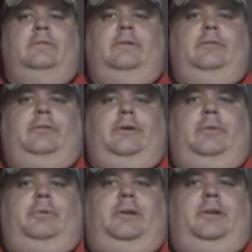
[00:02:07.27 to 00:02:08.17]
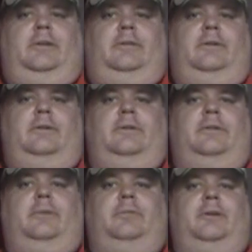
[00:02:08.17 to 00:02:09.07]
if we are picking in the
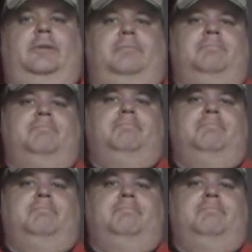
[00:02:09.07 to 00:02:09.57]
top ten,